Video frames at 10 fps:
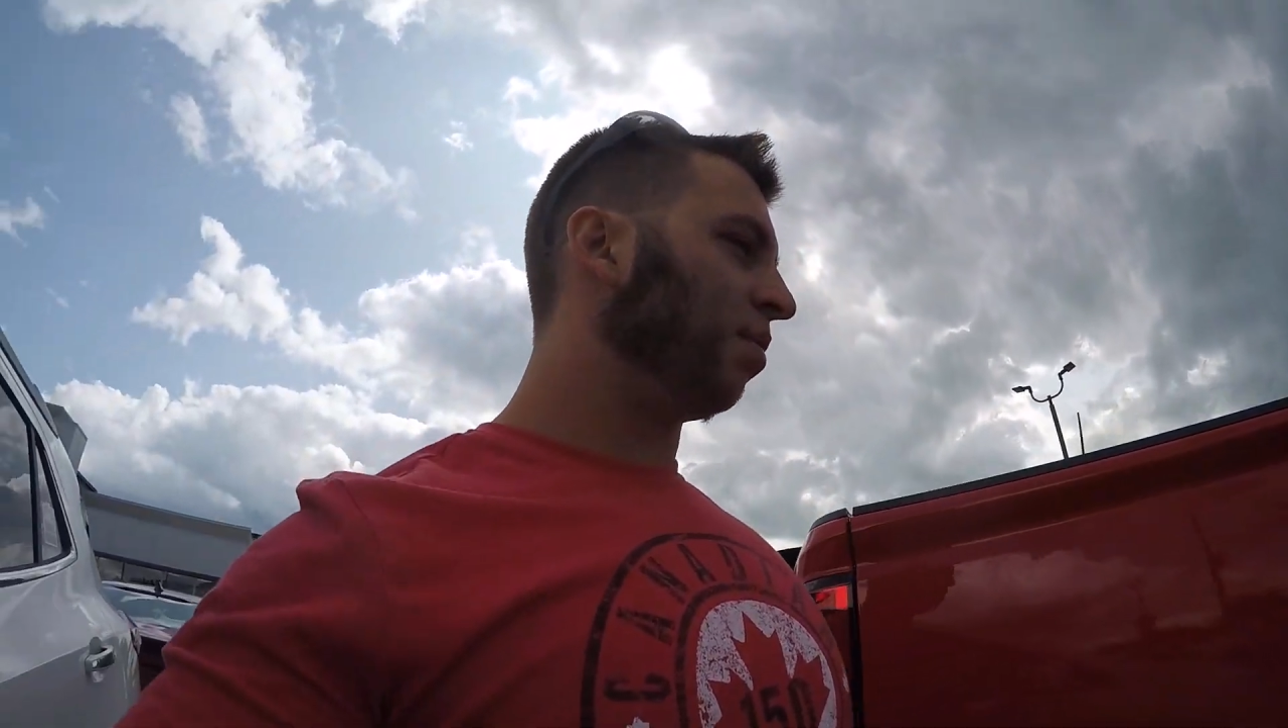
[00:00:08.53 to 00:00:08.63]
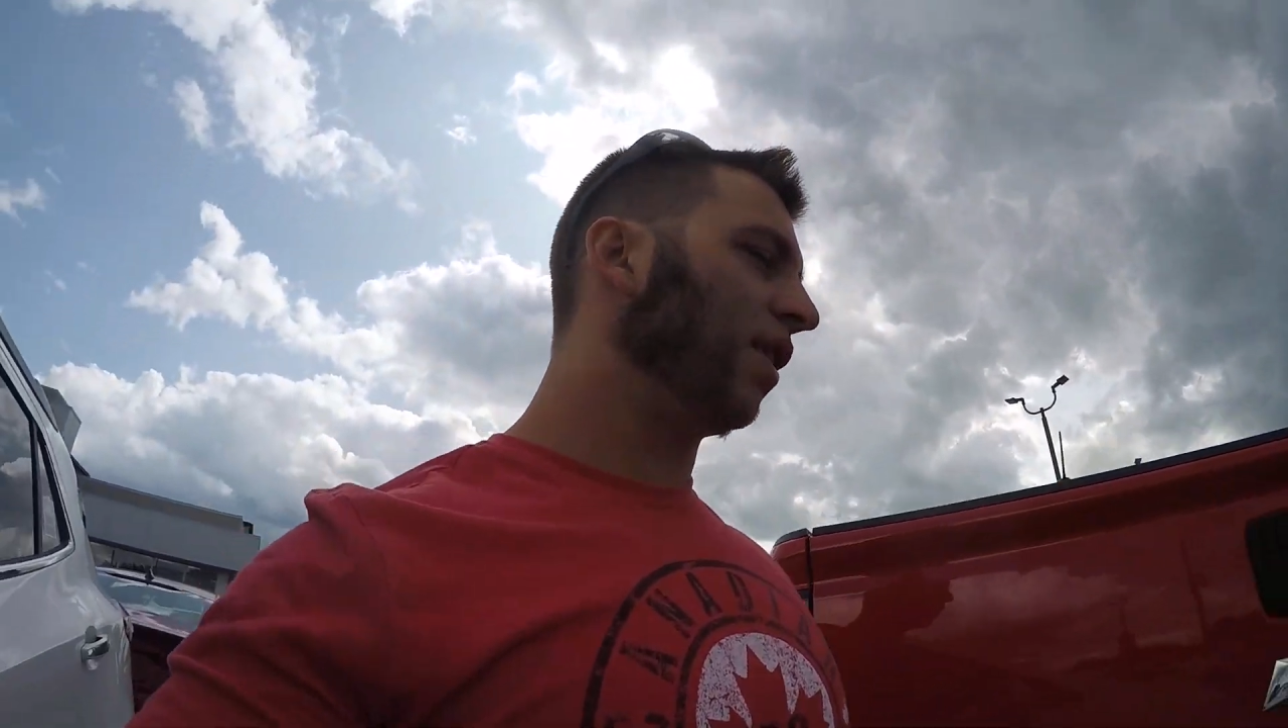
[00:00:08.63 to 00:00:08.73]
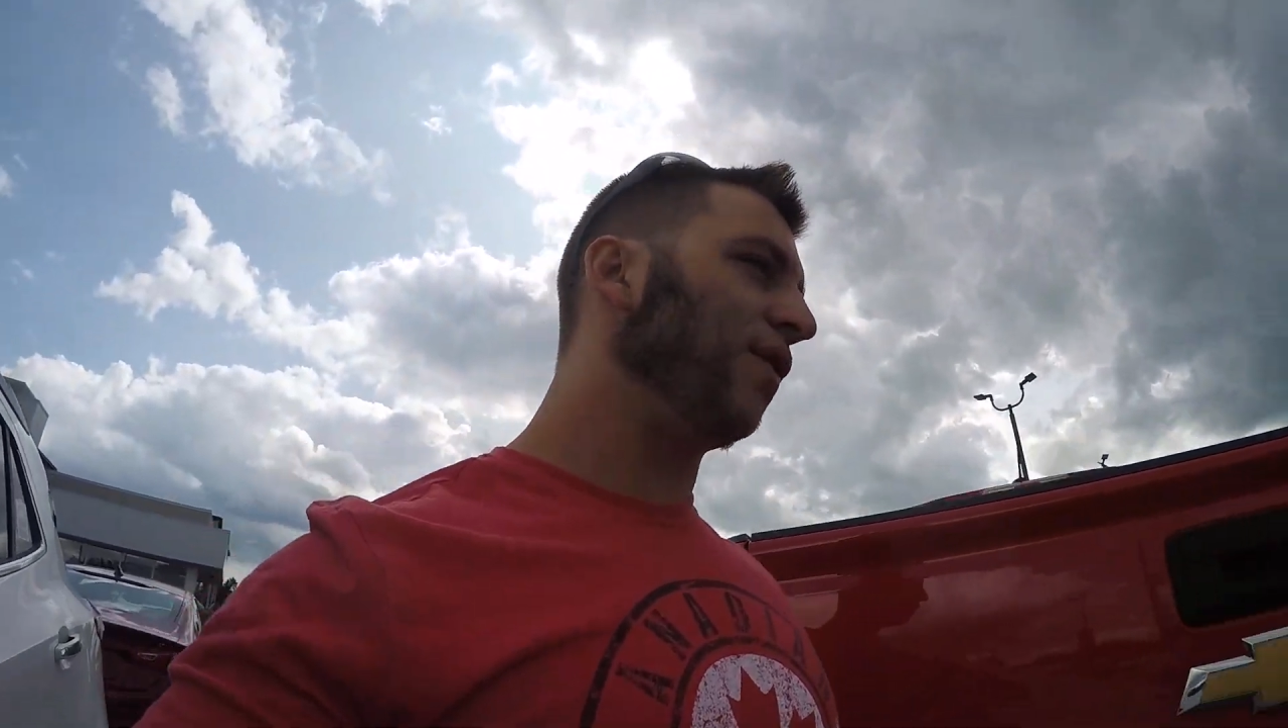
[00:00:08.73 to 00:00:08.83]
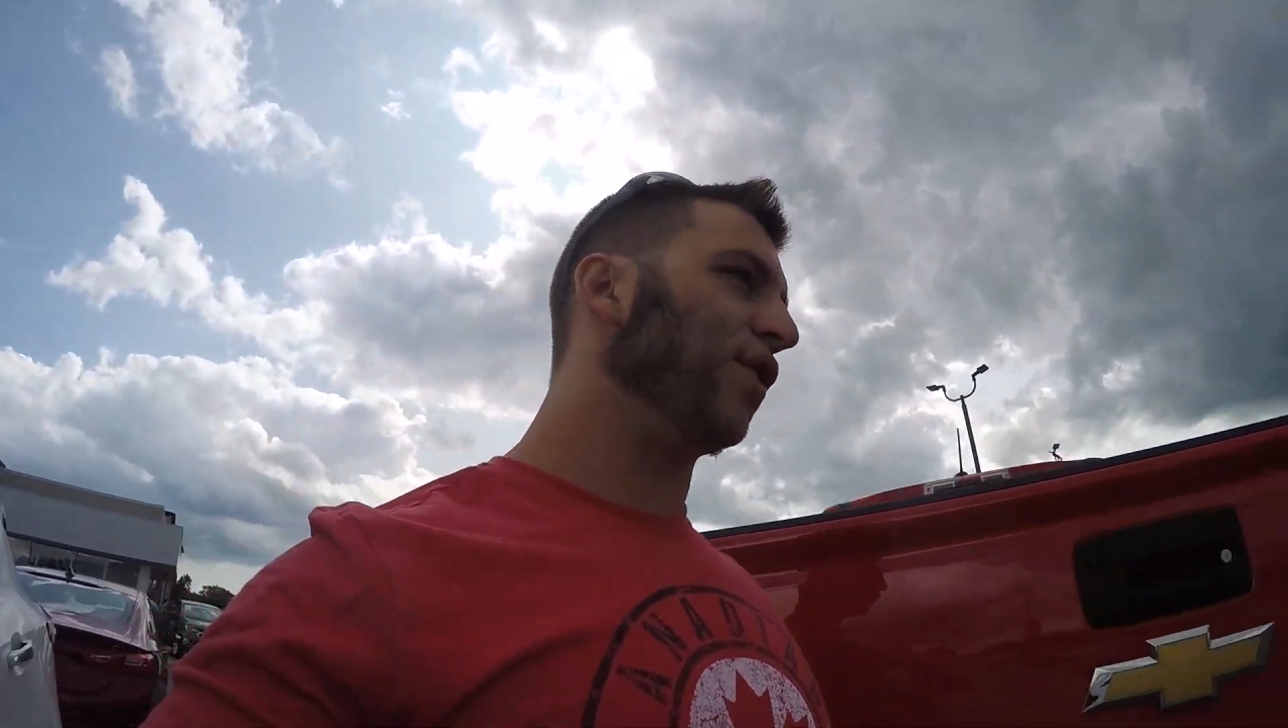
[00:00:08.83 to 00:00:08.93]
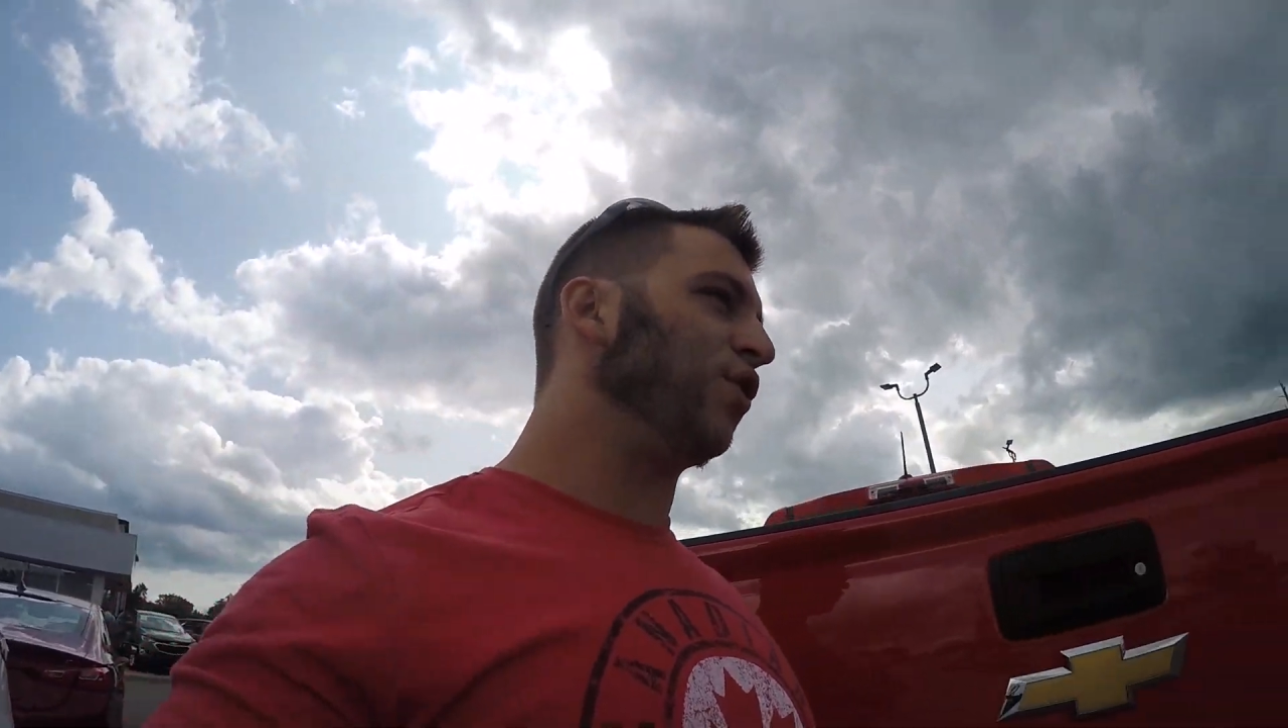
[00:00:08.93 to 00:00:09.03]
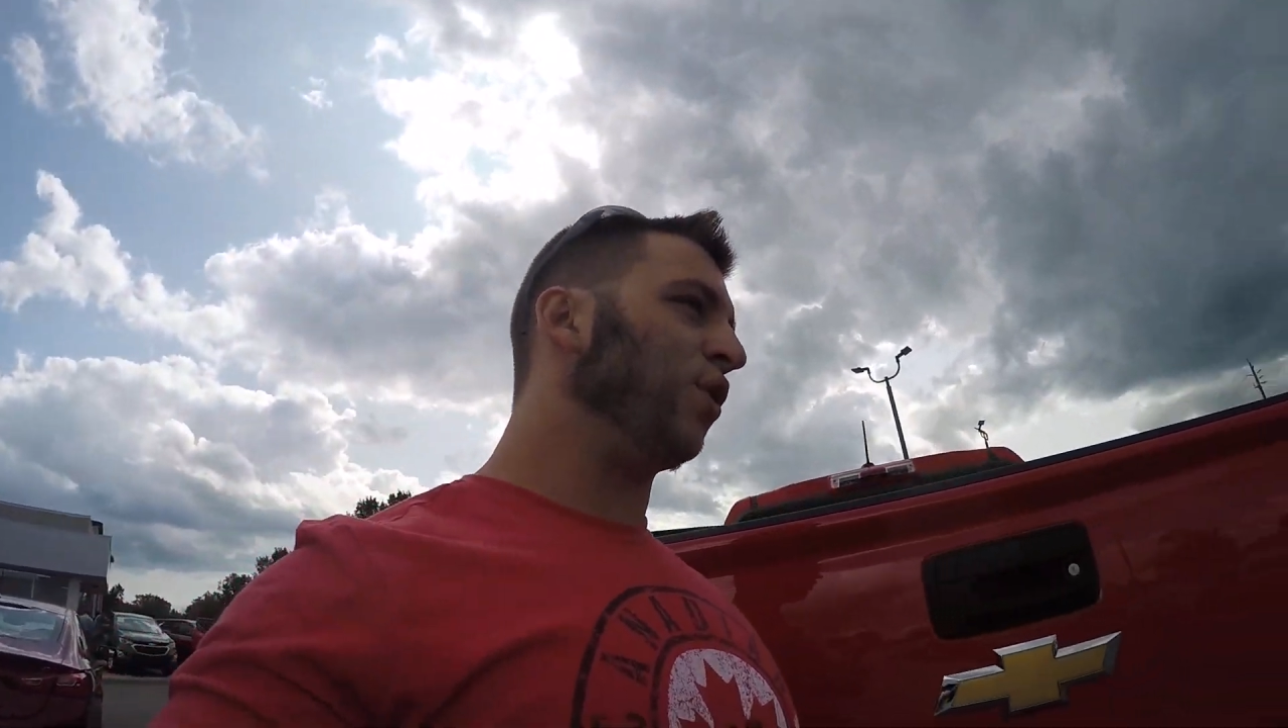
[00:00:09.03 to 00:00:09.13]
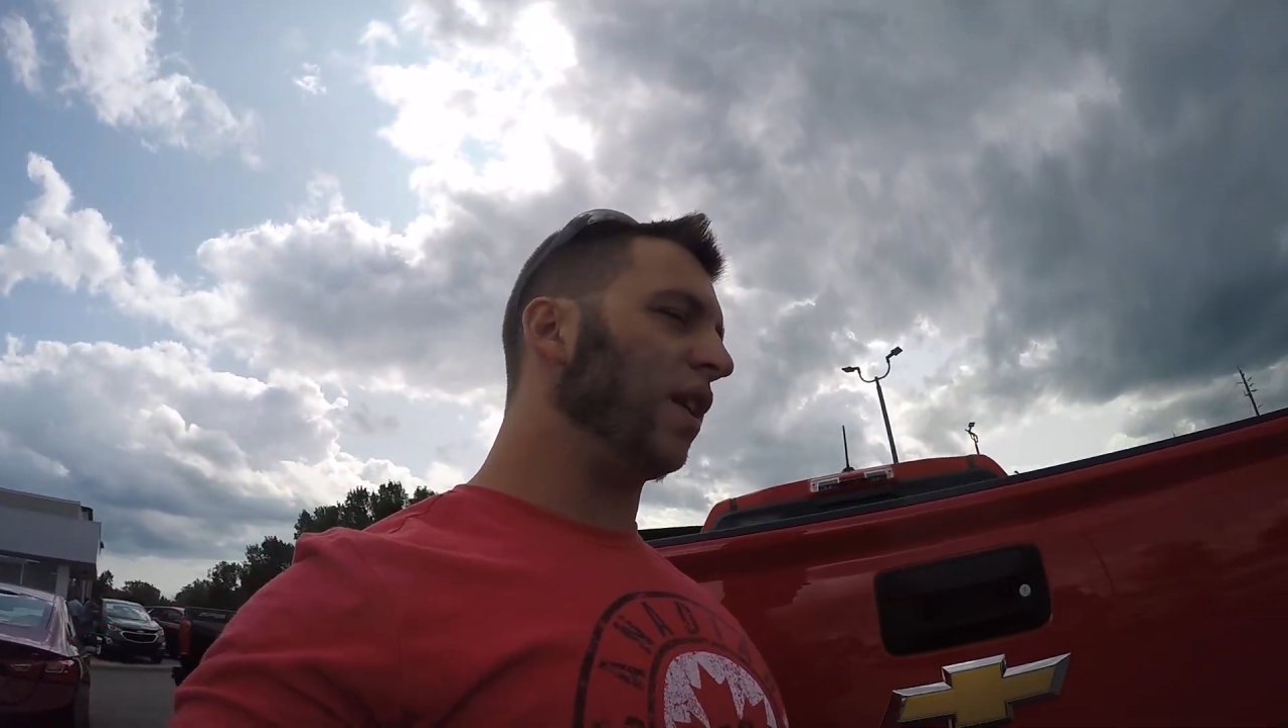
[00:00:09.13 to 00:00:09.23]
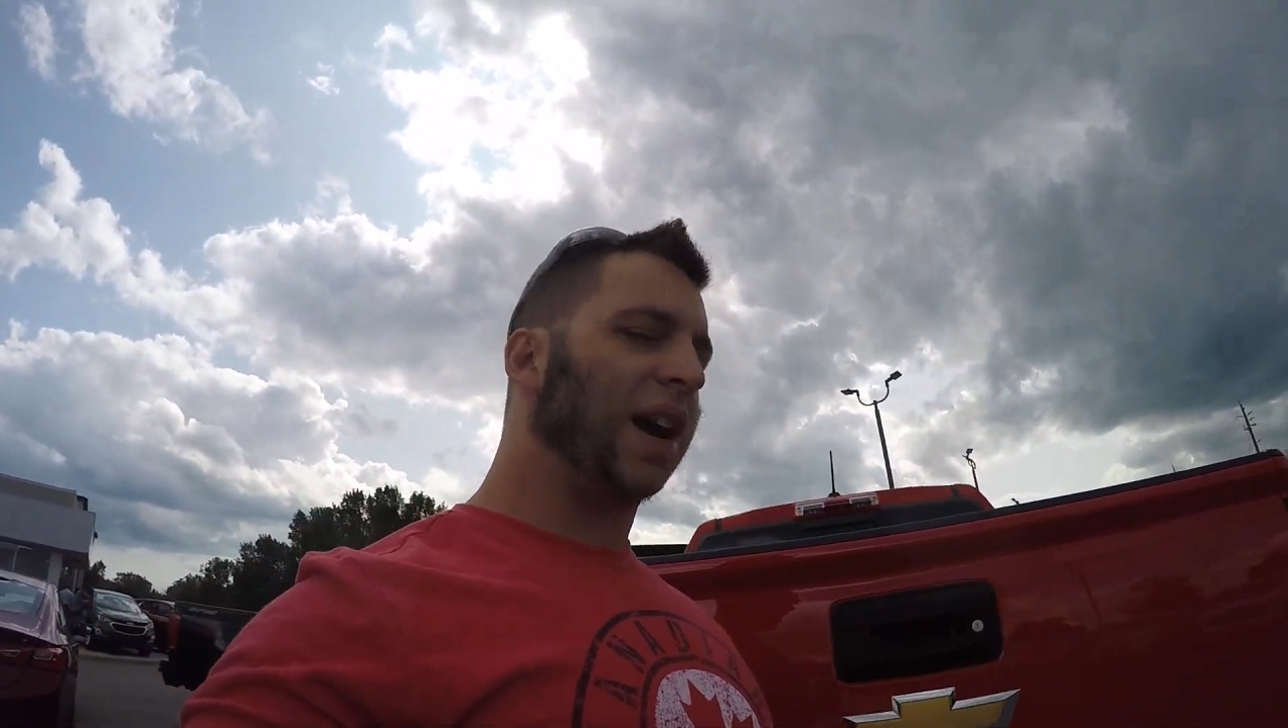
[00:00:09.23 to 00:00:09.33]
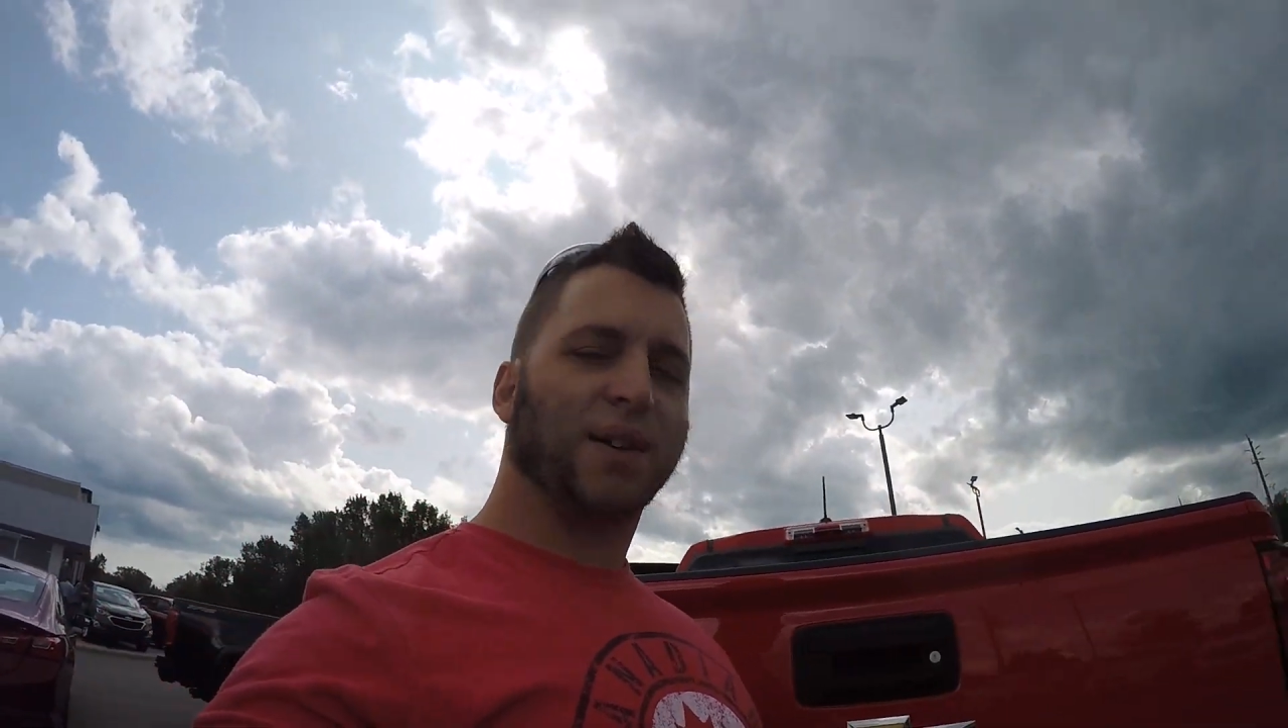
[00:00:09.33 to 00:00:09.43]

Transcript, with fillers: to believe the treat